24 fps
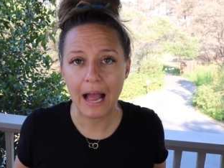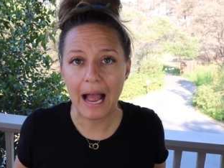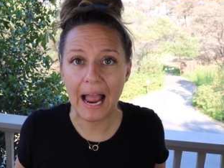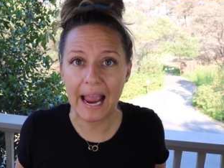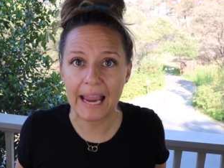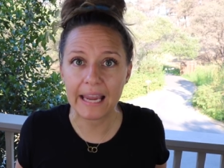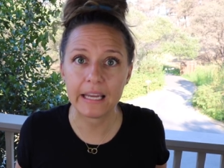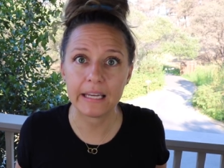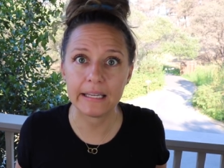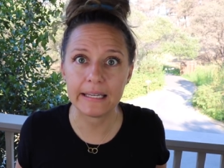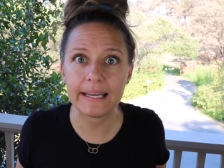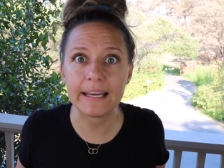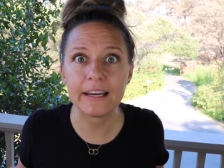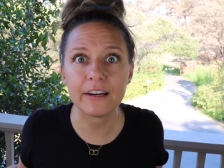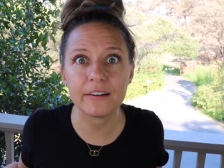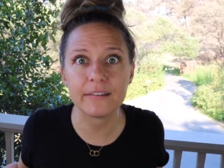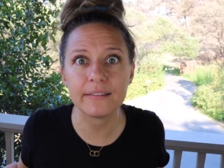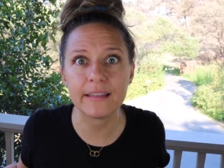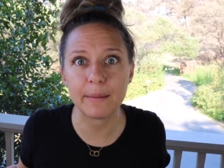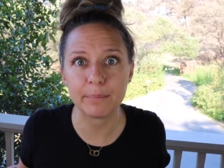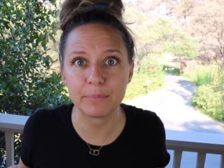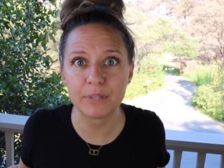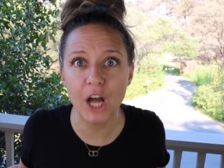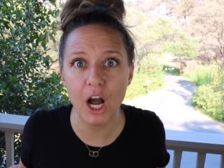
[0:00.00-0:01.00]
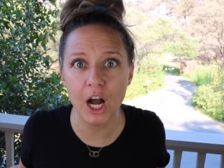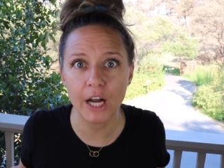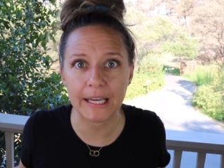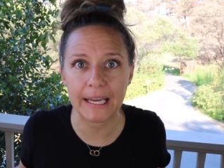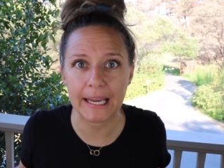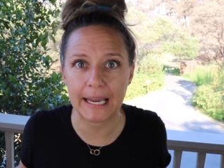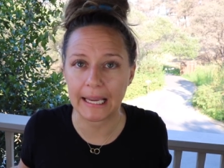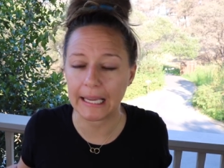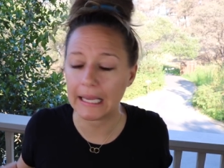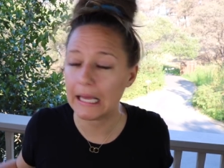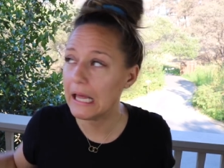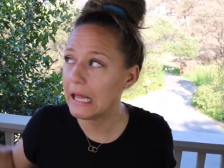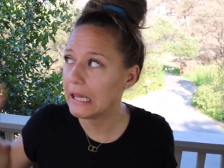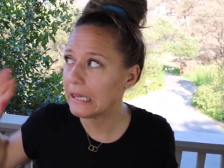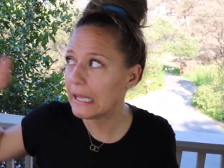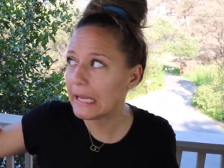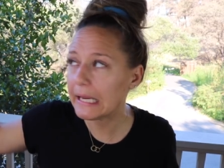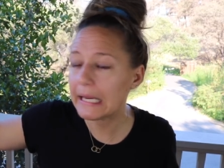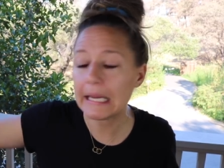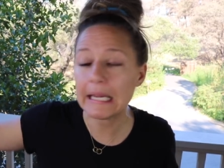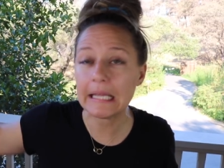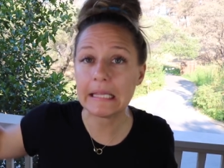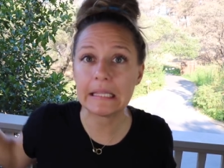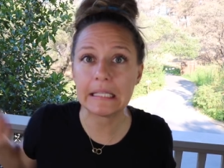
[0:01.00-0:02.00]
I could hear them talking
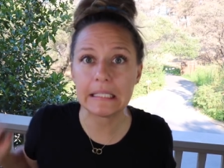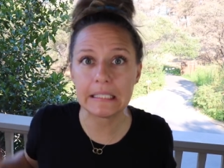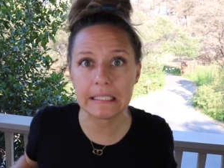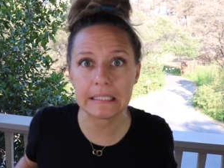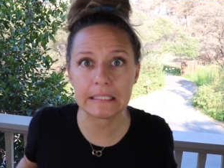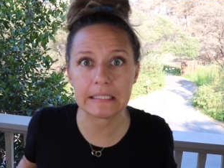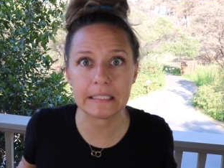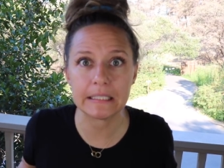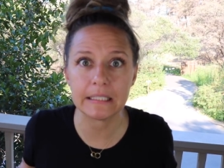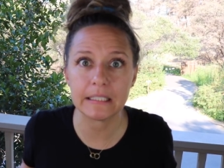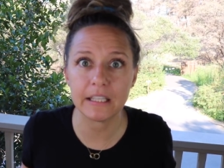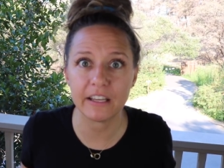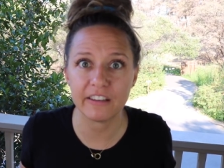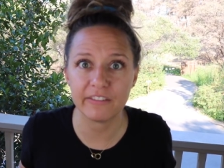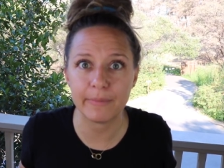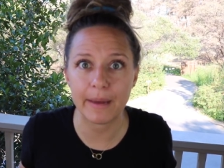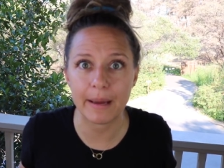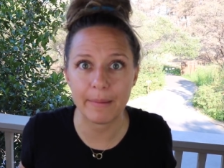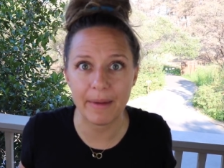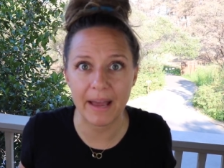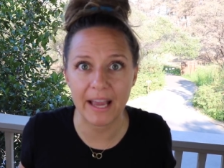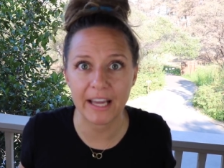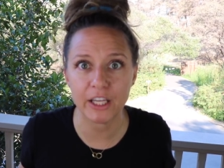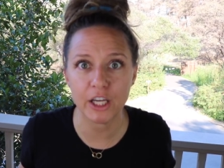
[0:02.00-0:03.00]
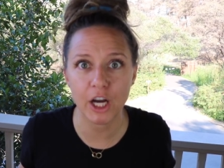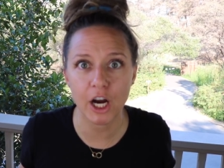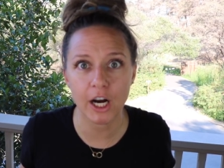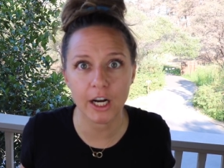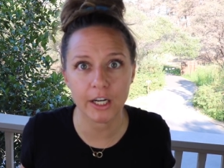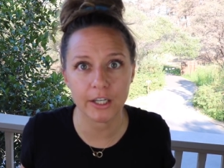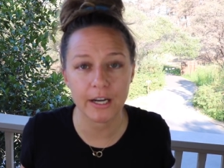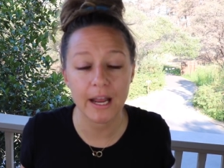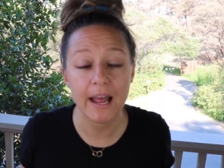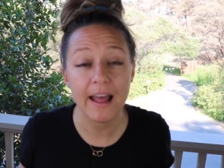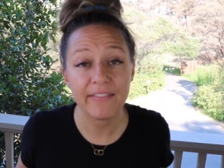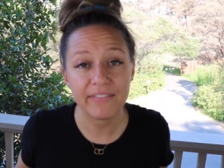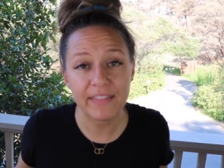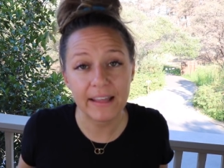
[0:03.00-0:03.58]
like in the distance of my backyard